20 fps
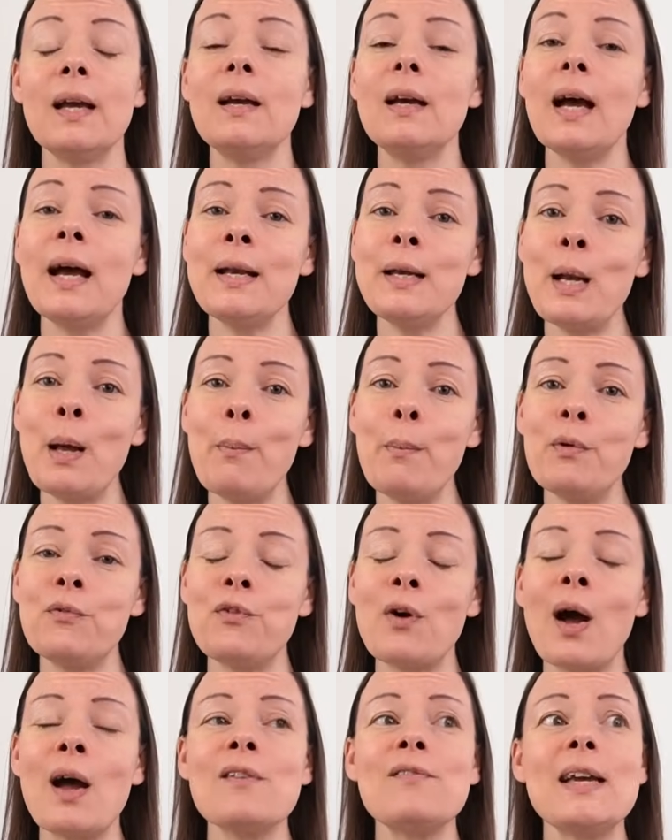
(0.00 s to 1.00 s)
And number
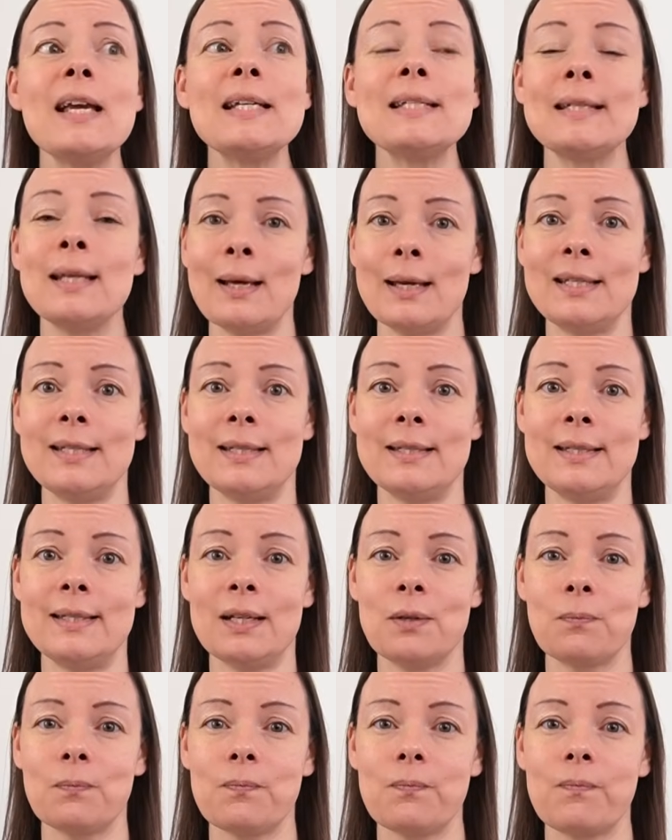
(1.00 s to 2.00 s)
5 is
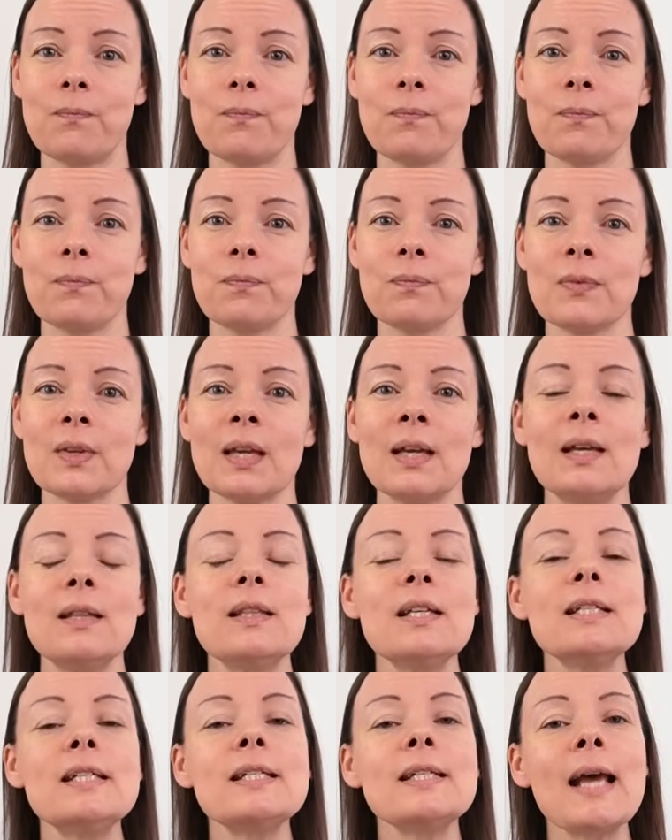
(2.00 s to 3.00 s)
licensing.
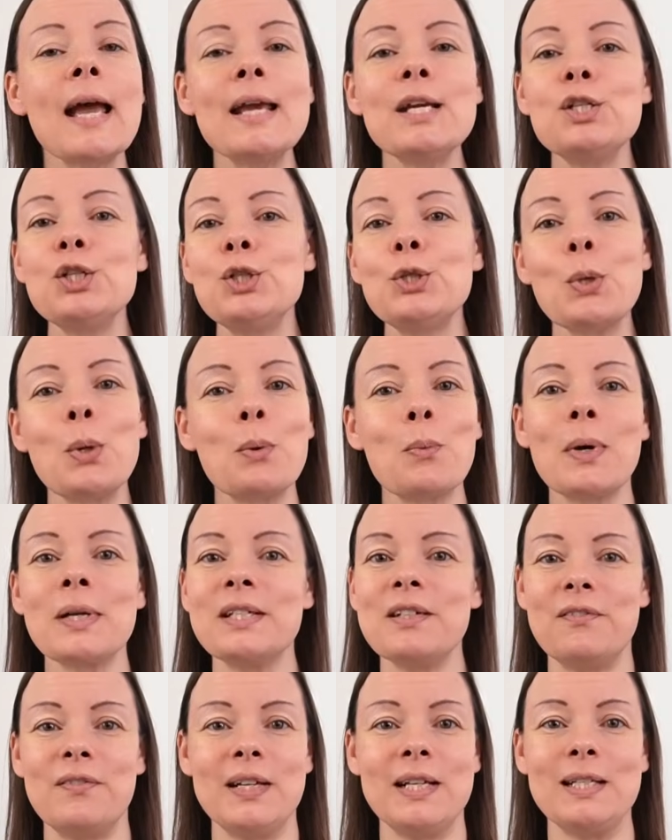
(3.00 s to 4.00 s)
This is a short one
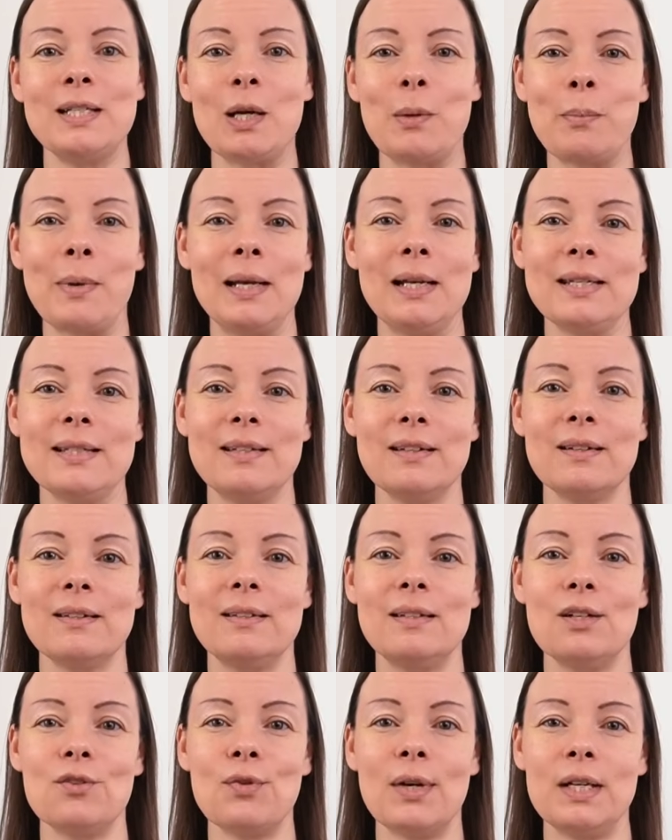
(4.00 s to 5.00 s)
to finish up my list of
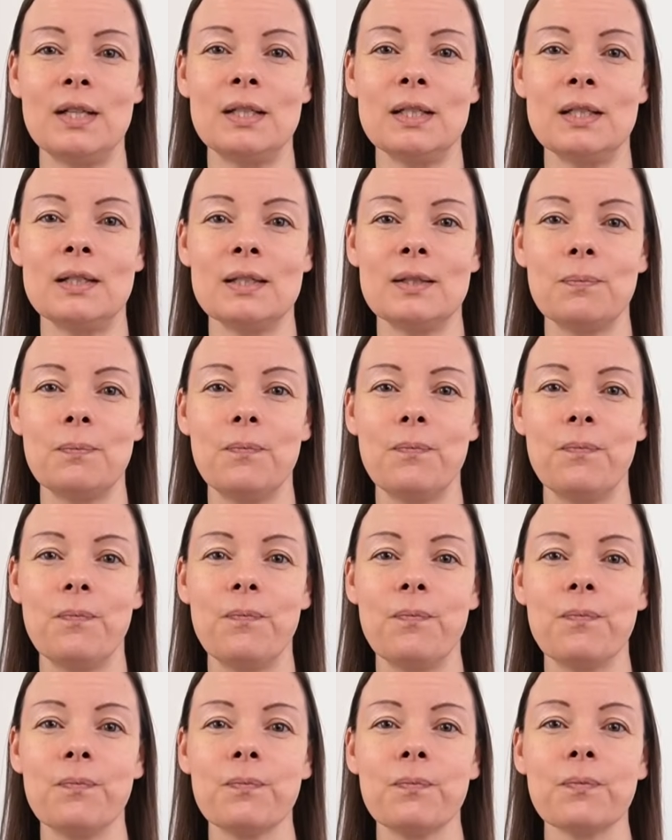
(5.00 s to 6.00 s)
considerations.
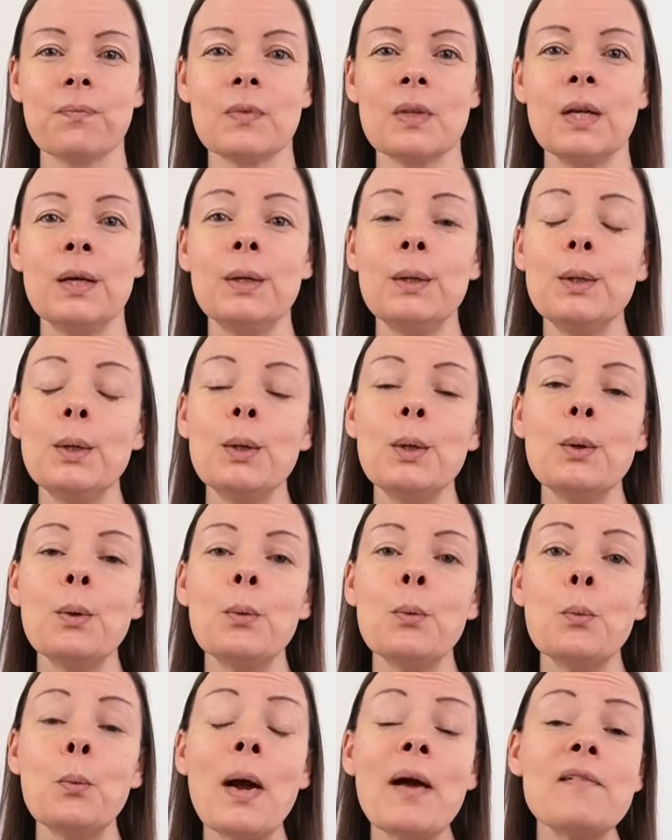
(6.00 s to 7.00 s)

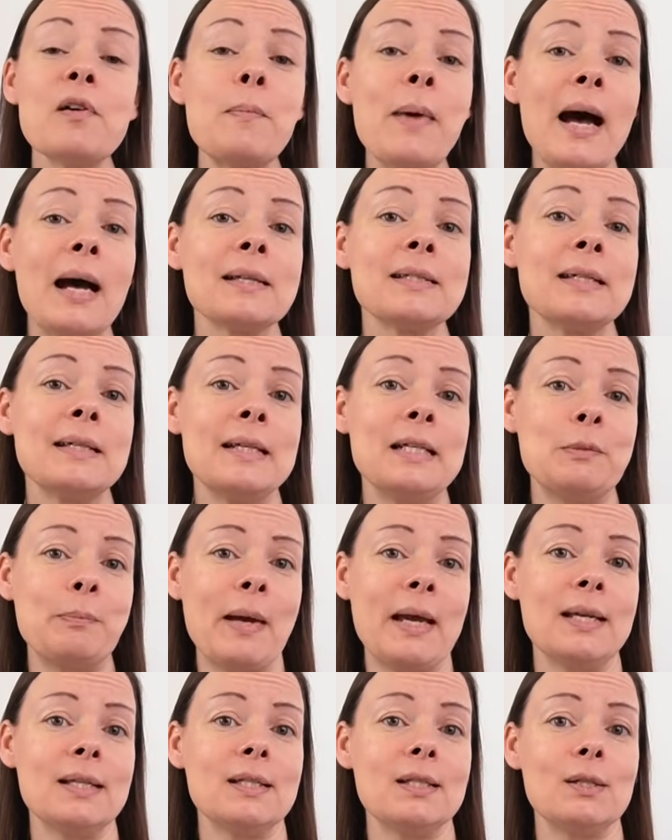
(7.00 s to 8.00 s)
Where a pattern is
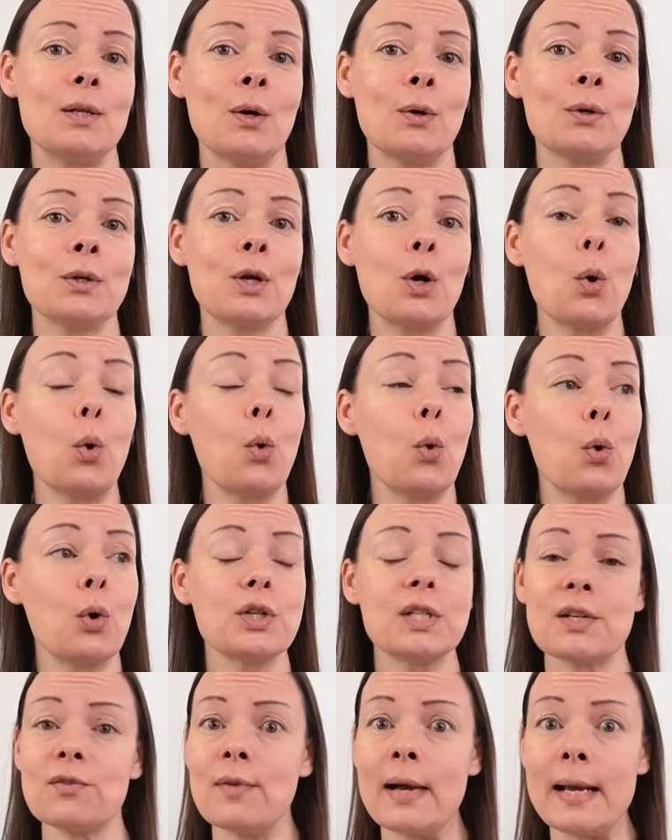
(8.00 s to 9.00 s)
based on or
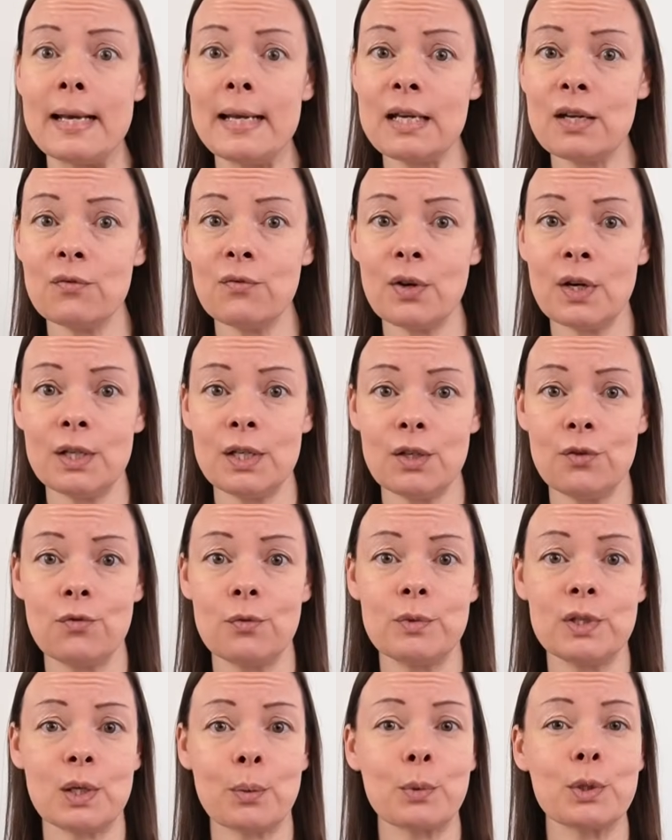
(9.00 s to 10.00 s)
directly converted from
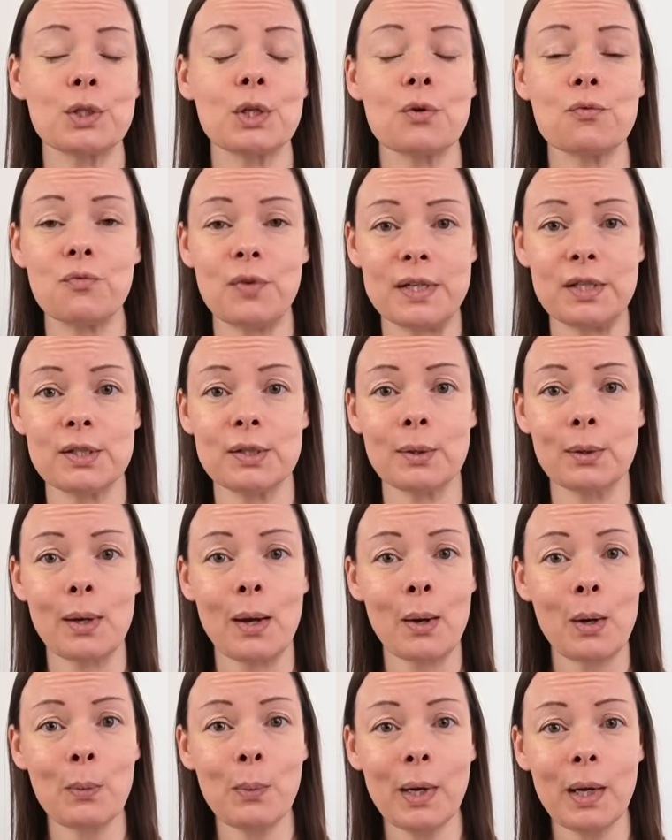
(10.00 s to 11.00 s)
someone's original
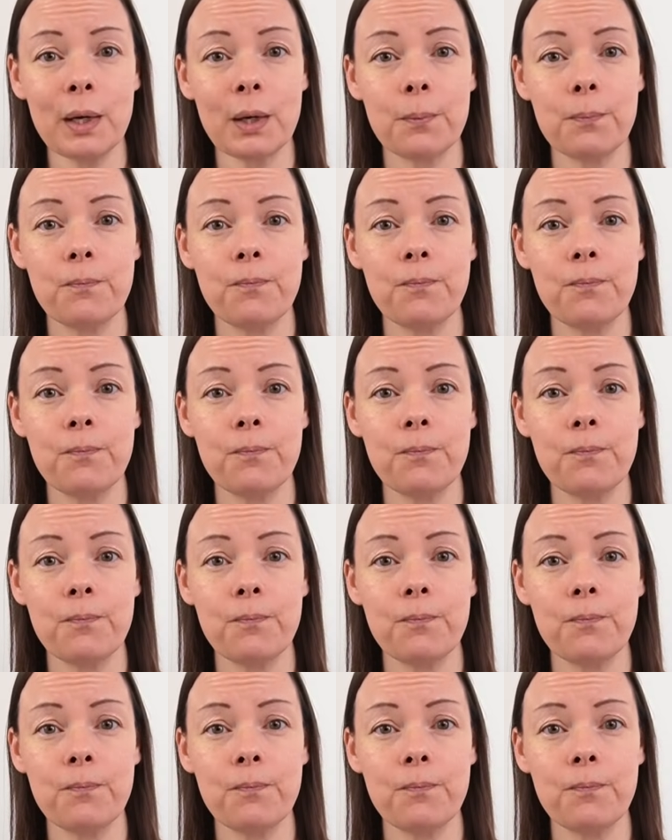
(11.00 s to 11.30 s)
artwork,